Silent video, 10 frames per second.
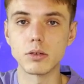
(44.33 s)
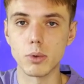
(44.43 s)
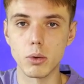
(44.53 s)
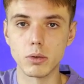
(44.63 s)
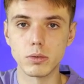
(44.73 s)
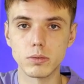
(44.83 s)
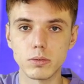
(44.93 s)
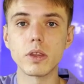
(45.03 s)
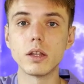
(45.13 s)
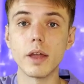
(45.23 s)
roll.
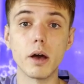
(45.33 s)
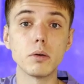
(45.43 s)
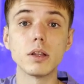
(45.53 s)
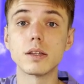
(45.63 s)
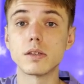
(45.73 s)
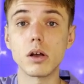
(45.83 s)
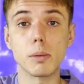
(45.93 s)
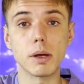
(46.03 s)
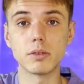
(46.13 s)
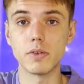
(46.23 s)
Now let's talk
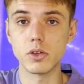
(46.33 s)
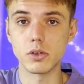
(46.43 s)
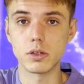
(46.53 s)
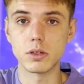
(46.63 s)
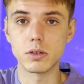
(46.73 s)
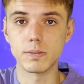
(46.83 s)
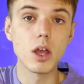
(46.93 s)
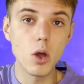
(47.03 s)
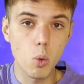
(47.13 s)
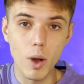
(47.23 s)
about the features.
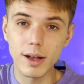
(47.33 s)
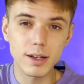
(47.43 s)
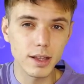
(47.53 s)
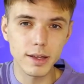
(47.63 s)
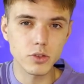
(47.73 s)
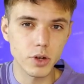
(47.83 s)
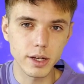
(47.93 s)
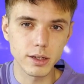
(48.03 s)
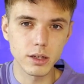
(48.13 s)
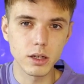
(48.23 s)
One-click
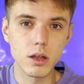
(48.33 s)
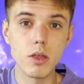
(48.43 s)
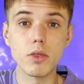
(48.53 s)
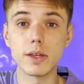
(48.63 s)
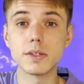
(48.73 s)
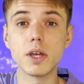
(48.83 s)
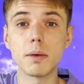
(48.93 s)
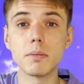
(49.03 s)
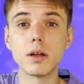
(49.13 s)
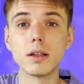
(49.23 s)
trading. This
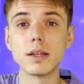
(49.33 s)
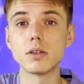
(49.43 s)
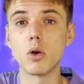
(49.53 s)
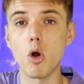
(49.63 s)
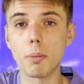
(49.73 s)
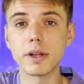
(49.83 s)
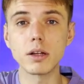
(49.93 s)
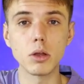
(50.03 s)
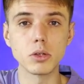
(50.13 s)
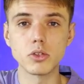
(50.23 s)
gem lets you open and
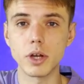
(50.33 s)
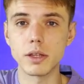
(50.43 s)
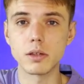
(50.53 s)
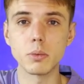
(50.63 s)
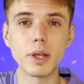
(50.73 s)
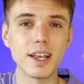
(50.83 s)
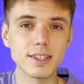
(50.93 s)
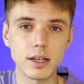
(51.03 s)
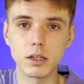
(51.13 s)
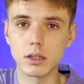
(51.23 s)
close trades with a
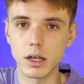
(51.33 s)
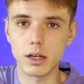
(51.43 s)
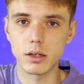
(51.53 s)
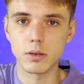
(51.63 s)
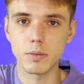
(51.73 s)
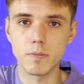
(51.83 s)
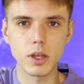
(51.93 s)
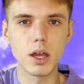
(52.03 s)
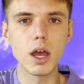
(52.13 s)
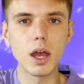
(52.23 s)
single click.
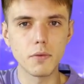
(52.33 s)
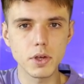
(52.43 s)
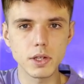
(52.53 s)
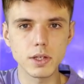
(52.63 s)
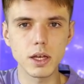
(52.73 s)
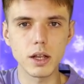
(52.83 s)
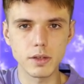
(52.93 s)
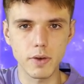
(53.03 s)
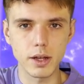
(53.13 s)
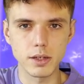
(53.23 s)
Efficiency at its
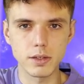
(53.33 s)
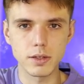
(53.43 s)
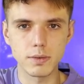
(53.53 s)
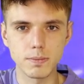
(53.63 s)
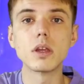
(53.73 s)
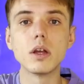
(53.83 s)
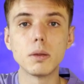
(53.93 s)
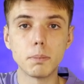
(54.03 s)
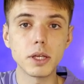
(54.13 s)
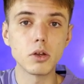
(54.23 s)
finest.
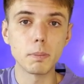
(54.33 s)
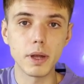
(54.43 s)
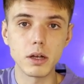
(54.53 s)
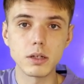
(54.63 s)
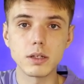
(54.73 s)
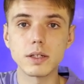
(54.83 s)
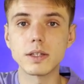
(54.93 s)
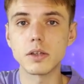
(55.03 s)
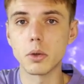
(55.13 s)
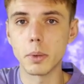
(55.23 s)
Pick your pair,
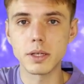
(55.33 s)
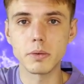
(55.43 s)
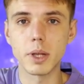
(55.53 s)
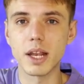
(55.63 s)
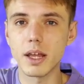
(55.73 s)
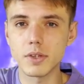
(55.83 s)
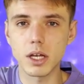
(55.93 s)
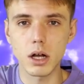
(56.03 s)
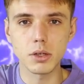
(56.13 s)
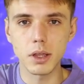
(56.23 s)
set your risk with a nifty
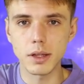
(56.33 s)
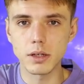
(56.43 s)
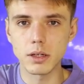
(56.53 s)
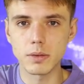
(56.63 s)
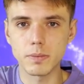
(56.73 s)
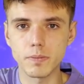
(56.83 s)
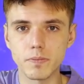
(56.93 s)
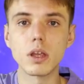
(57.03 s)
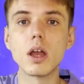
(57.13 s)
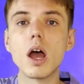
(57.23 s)
calculator,
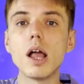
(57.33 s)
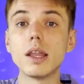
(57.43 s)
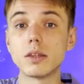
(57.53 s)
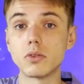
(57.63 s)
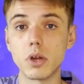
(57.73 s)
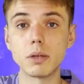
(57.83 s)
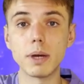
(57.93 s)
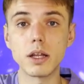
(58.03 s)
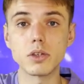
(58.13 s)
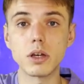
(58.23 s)
and let the Trade
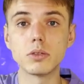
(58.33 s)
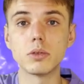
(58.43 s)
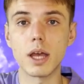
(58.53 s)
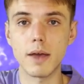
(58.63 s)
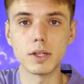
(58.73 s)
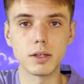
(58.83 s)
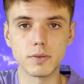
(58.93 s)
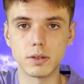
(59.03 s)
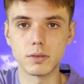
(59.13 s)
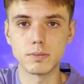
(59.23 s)
Manager do the heavy lifting.